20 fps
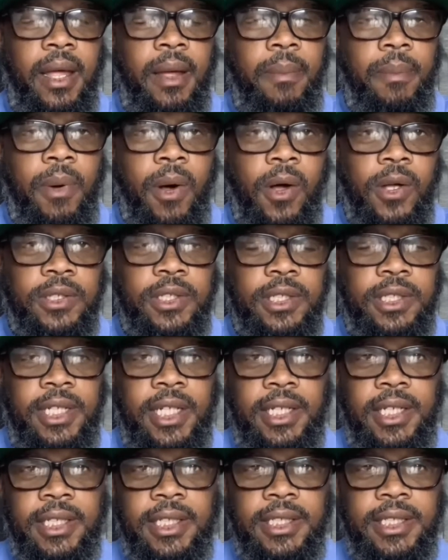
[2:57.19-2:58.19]
Balls are
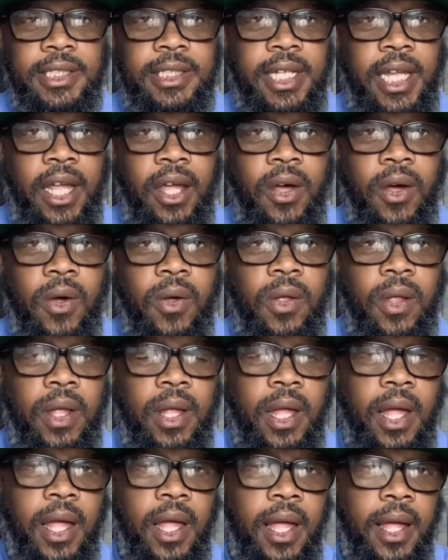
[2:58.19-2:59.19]
tending to sail
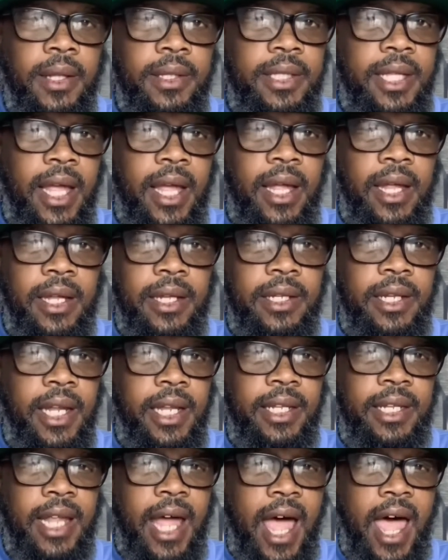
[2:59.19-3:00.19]

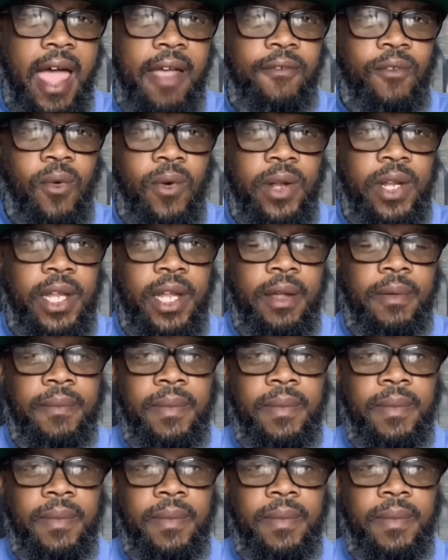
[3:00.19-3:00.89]
and dive on him.